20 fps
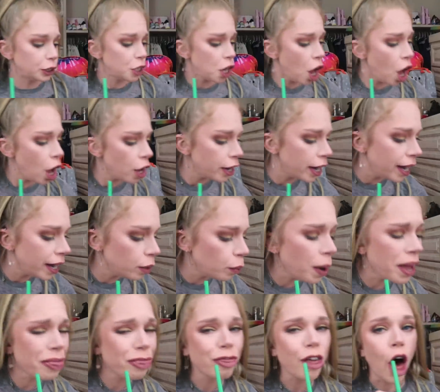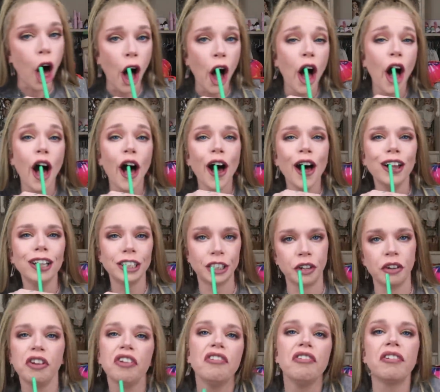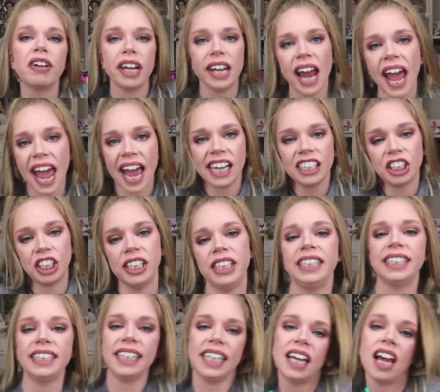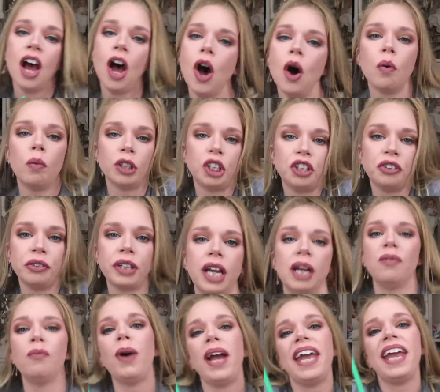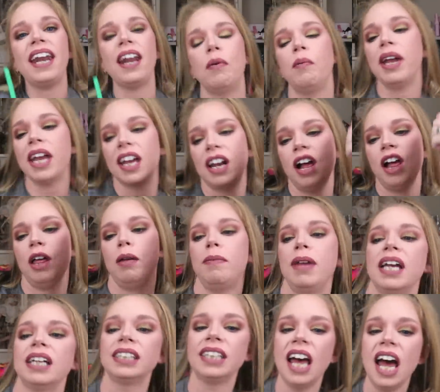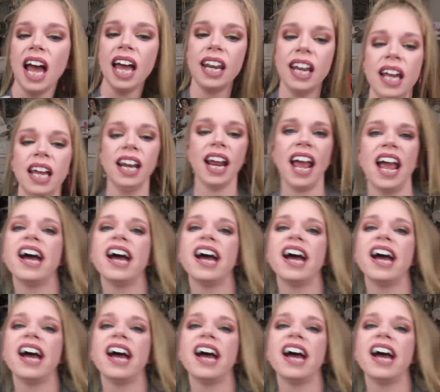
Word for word: started with the haul so you can actually see what you can win and we can all be excited